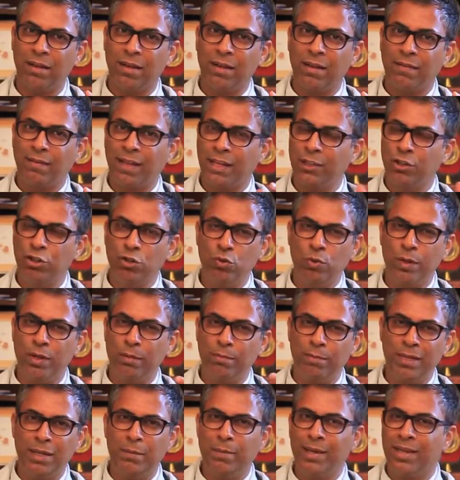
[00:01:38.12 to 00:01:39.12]
that you and
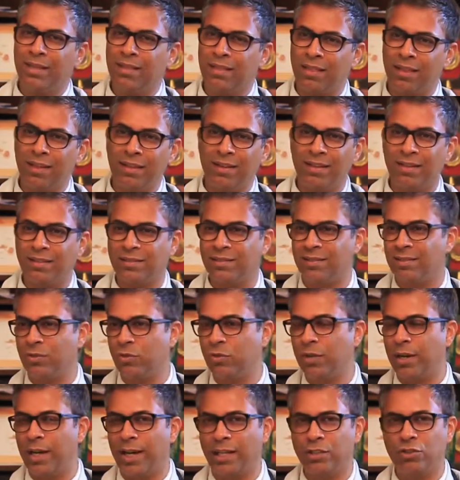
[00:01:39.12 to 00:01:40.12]
me may think is so
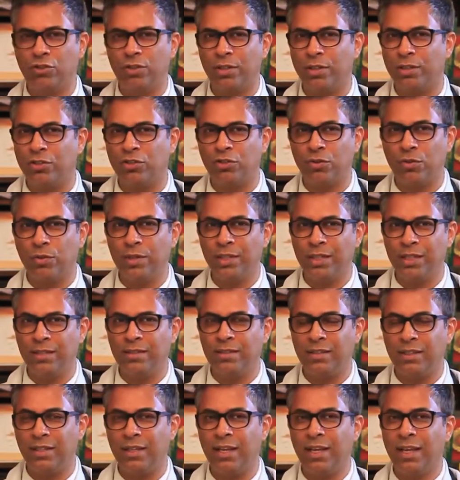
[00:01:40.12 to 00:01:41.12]
natural and so
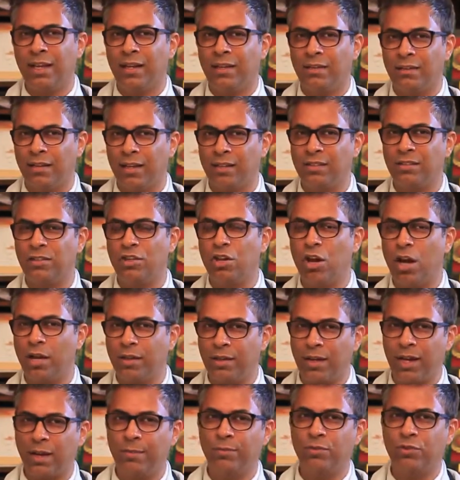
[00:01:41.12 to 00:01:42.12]
easy does not
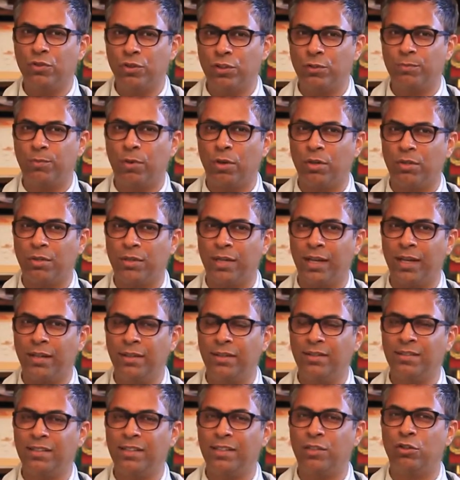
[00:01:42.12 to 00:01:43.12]
come so
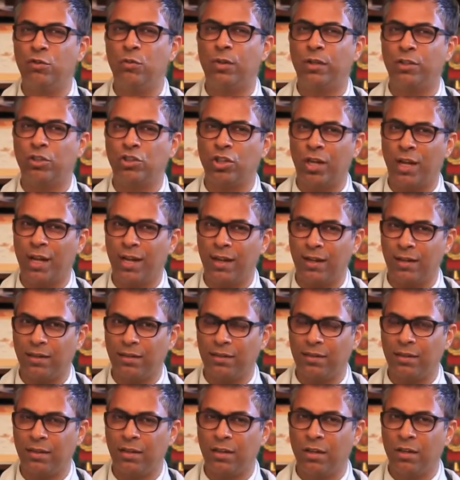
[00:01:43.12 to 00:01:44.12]
spontaneously to a child
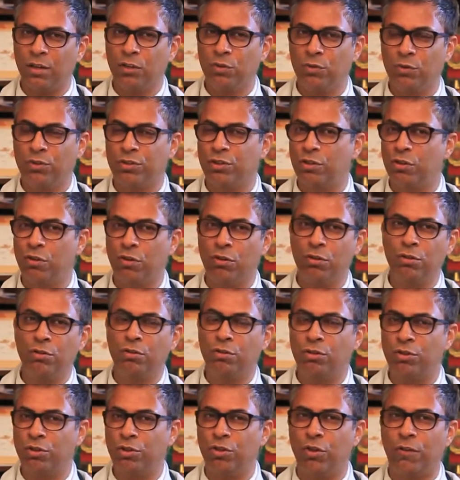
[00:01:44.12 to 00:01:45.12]
who's grown to
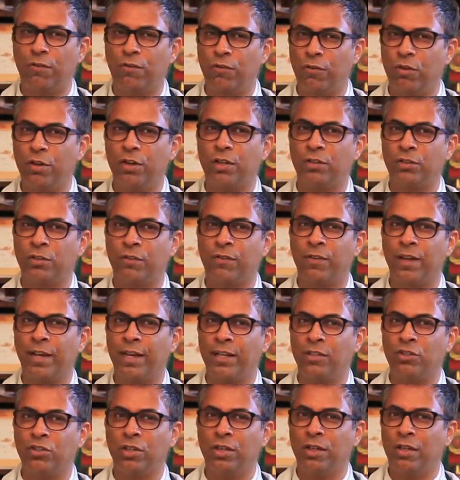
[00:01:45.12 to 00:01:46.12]
3 or 4 years of
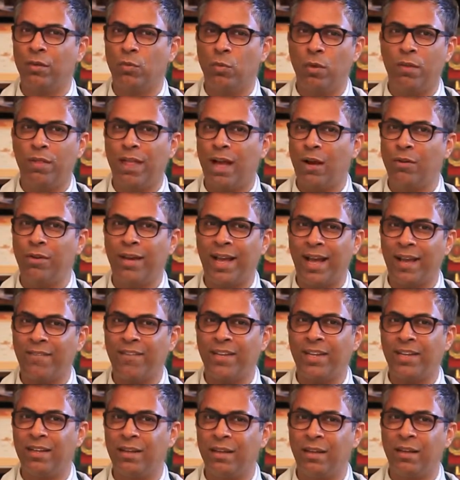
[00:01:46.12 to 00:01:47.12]
age without
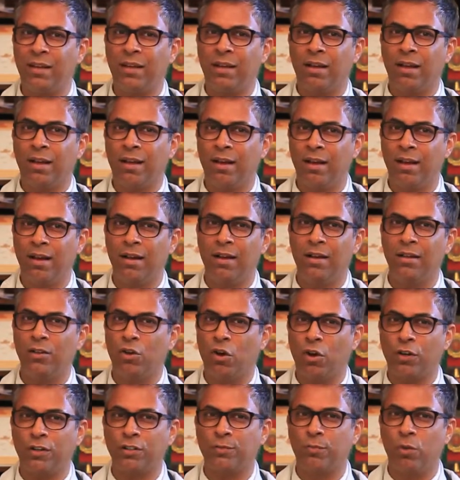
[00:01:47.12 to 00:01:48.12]
having heard
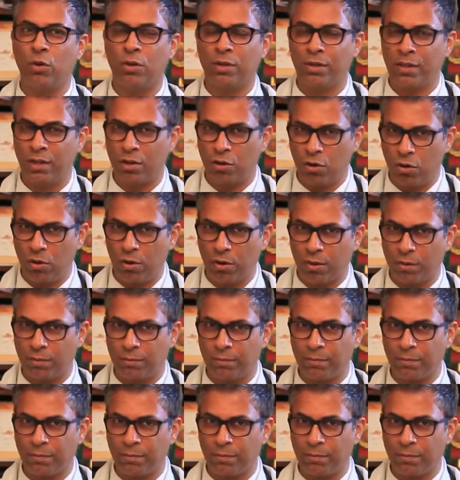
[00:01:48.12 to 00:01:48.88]
or spoken at all.